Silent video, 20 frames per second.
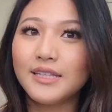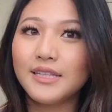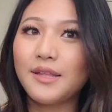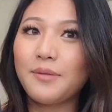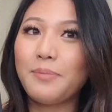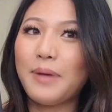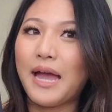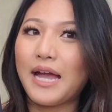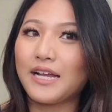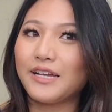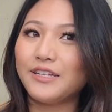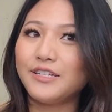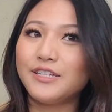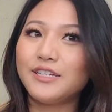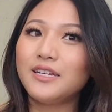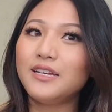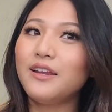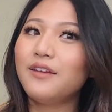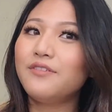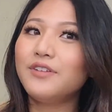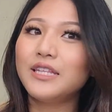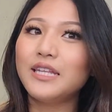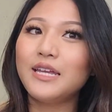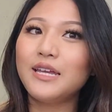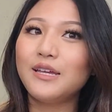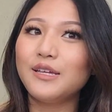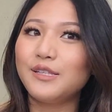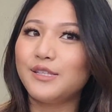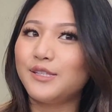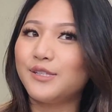The packaging and everything,
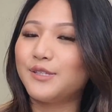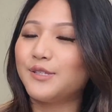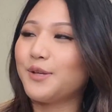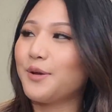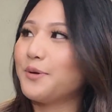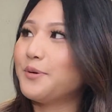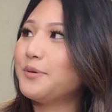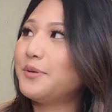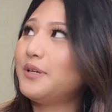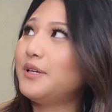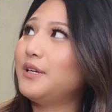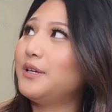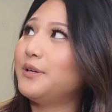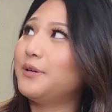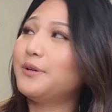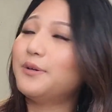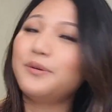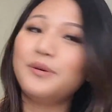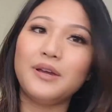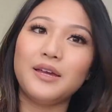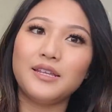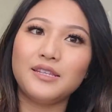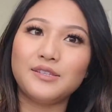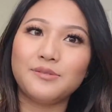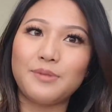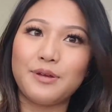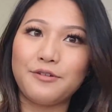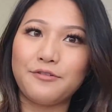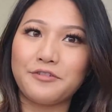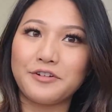it's so cute. It's
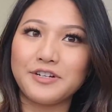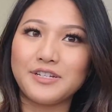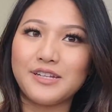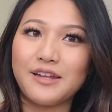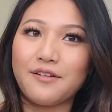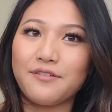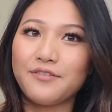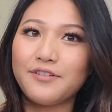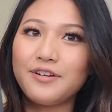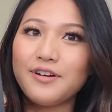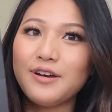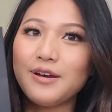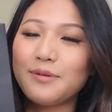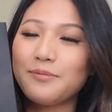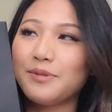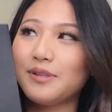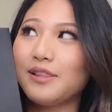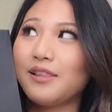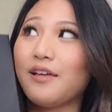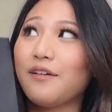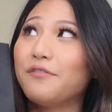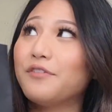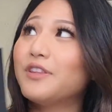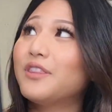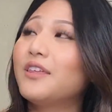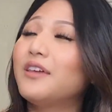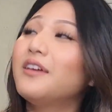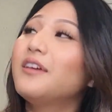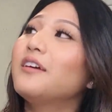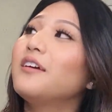my first ever and I'm in love with
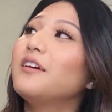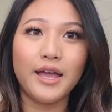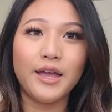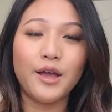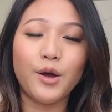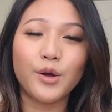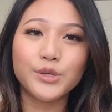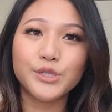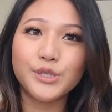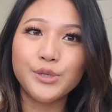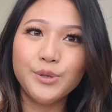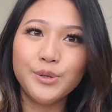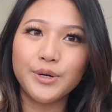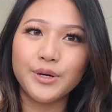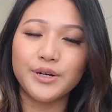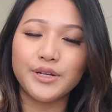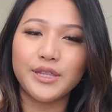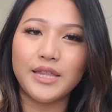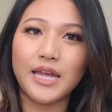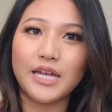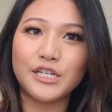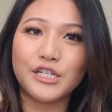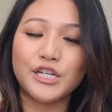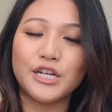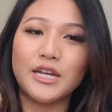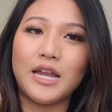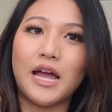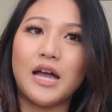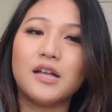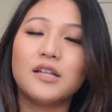it. also heard that
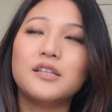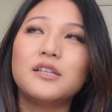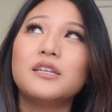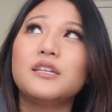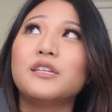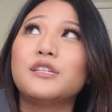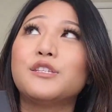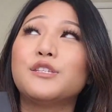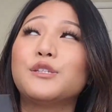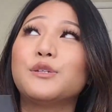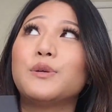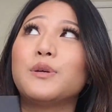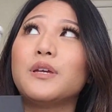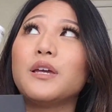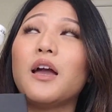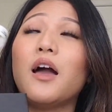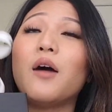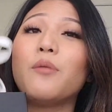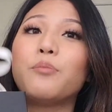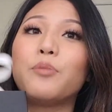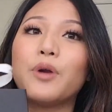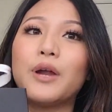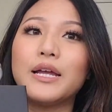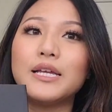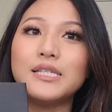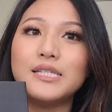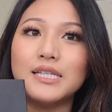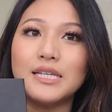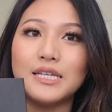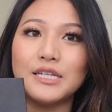Chanel is doing a
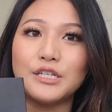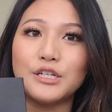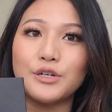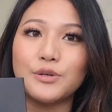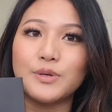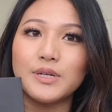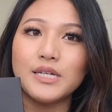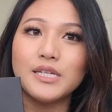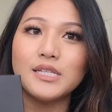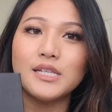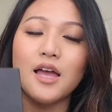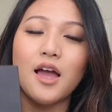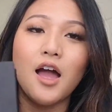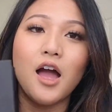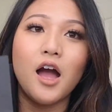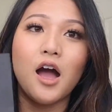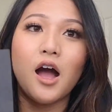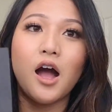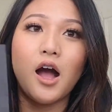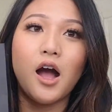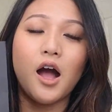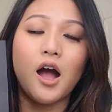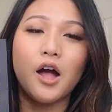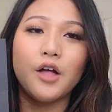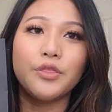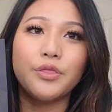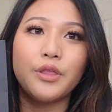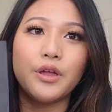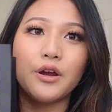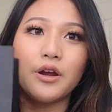price increase
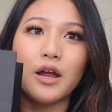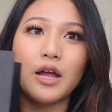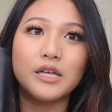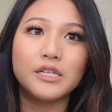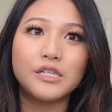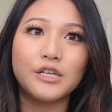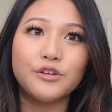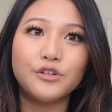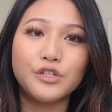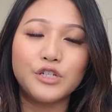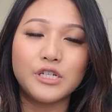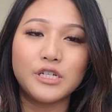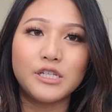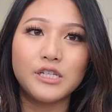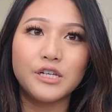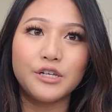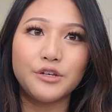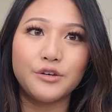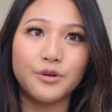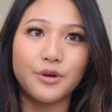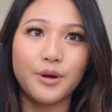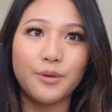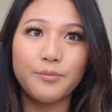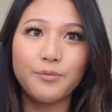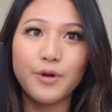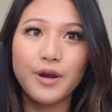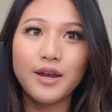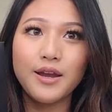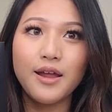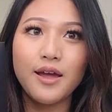on their SLGs in Europe
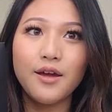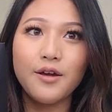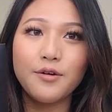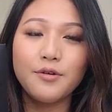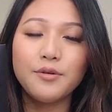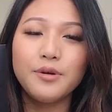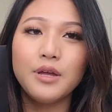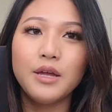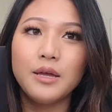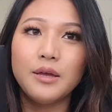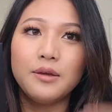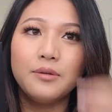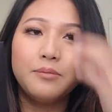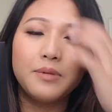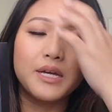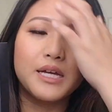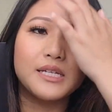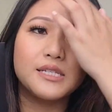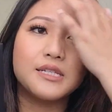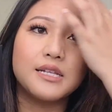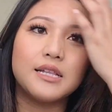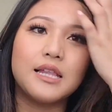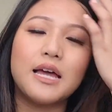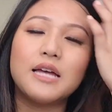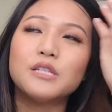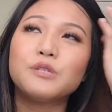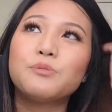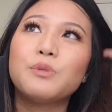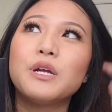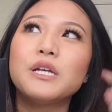right now, because the
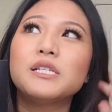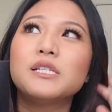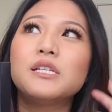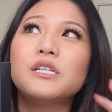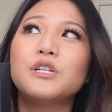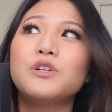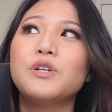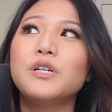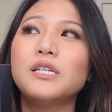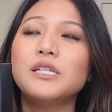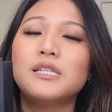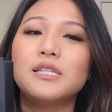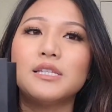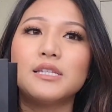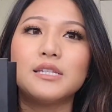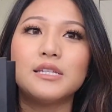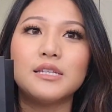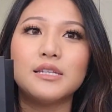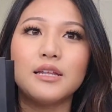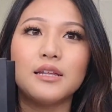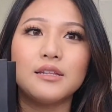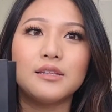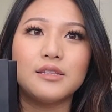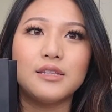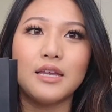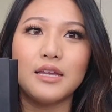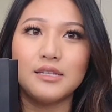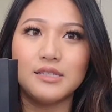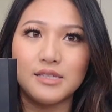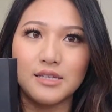last price increase,
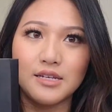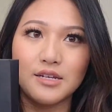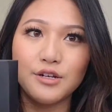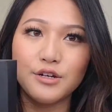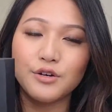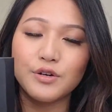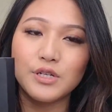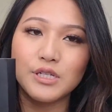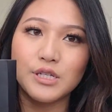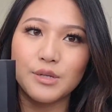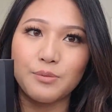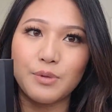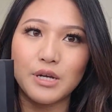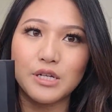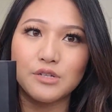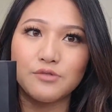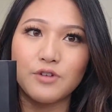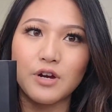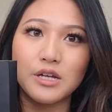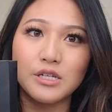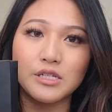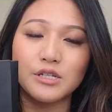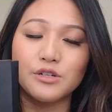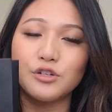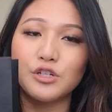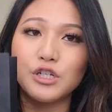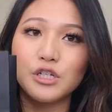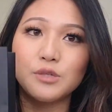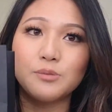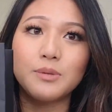they didn't increase the price for
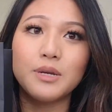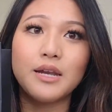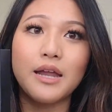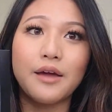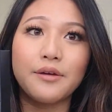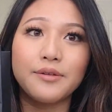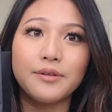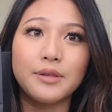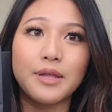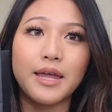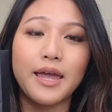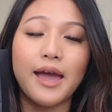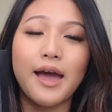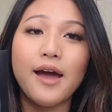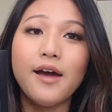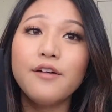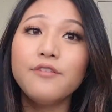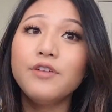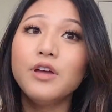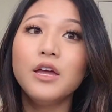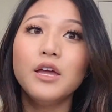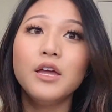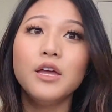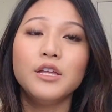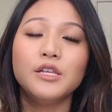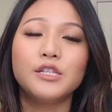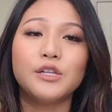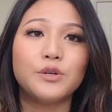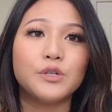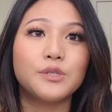SLGs, but now they have,
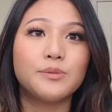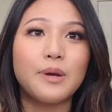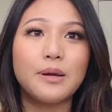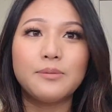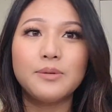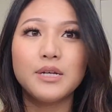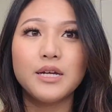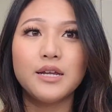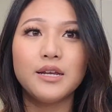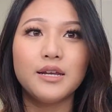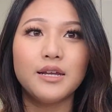so it's probably gonna